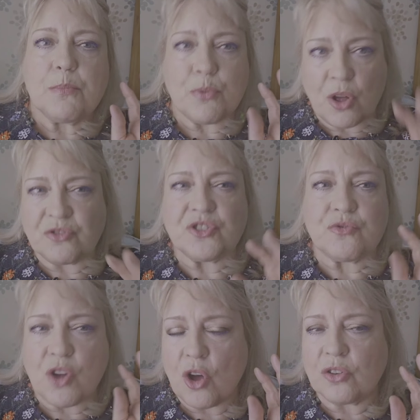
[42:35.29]

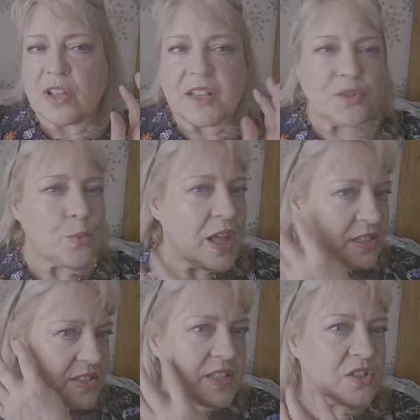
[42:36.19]
bronzer on as
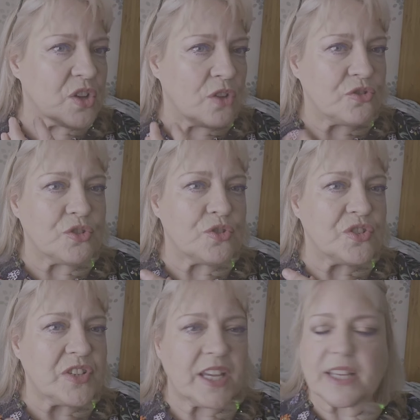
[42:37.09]
well as this contour
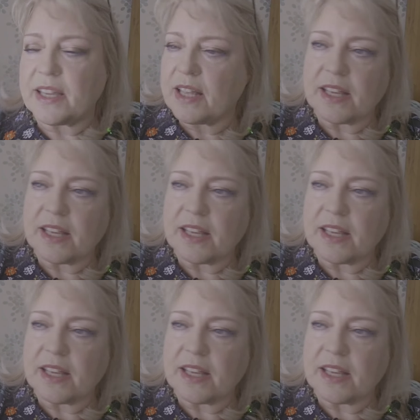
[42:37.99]
stick.